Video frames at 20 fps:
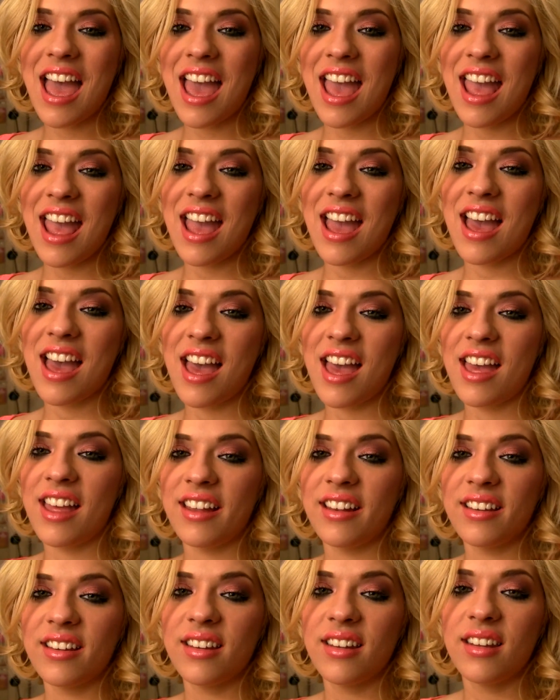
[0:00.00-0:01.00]

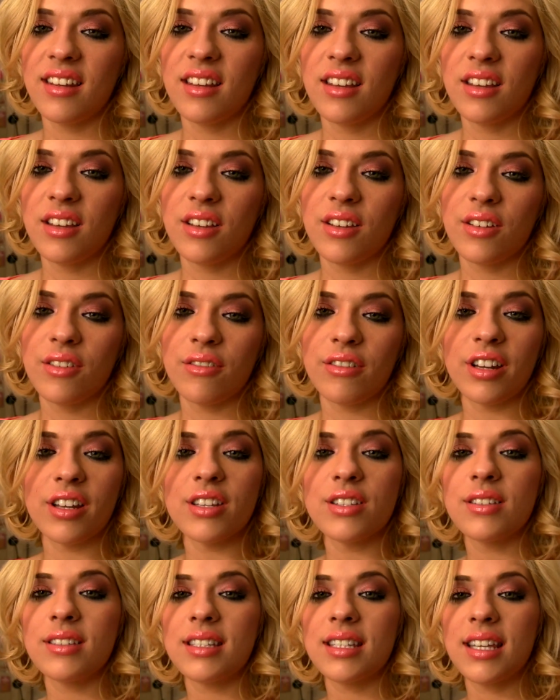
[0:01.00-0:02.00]
And what
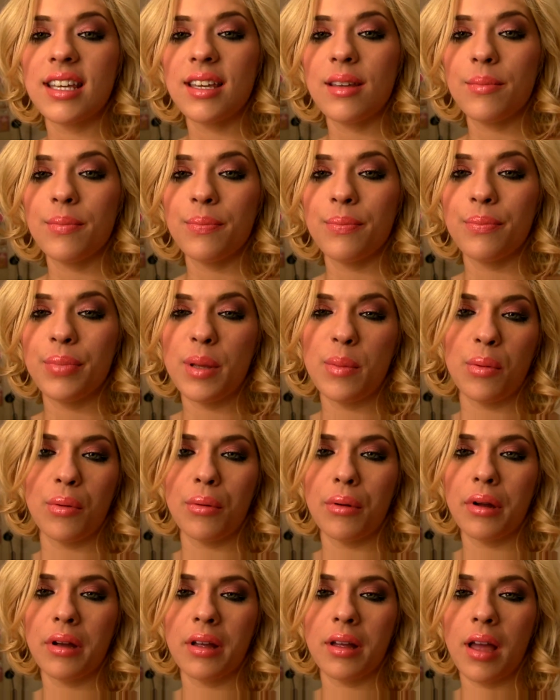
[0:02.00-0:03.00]
else is it?
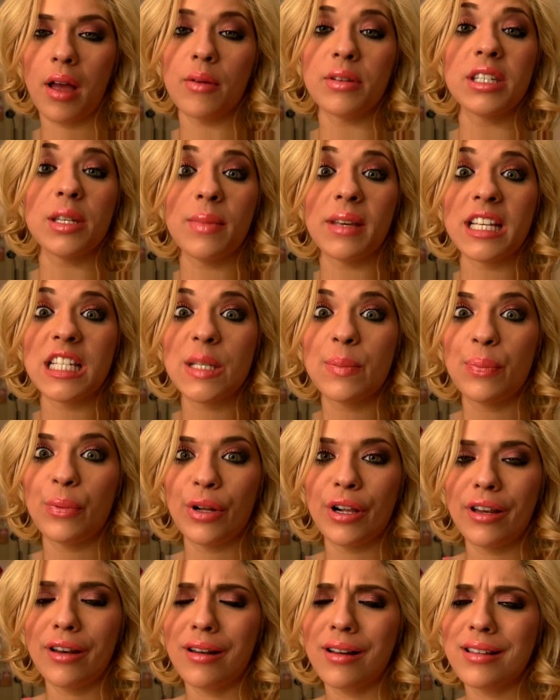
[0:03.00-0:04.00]
I was going to be
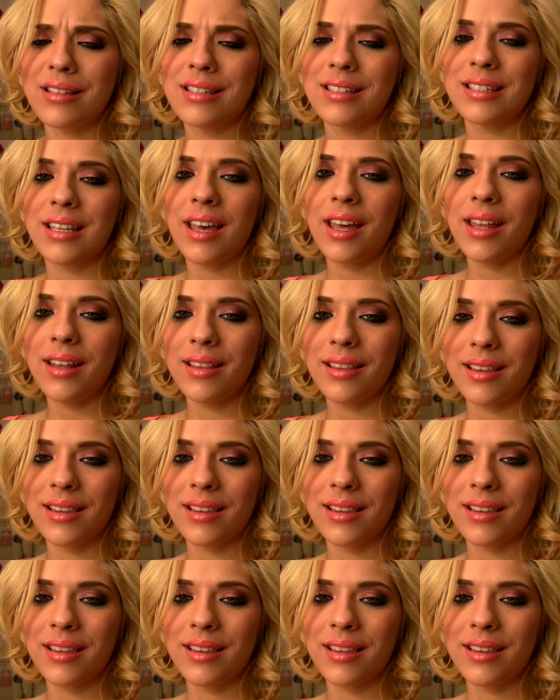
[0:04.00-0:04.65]
exploited on set?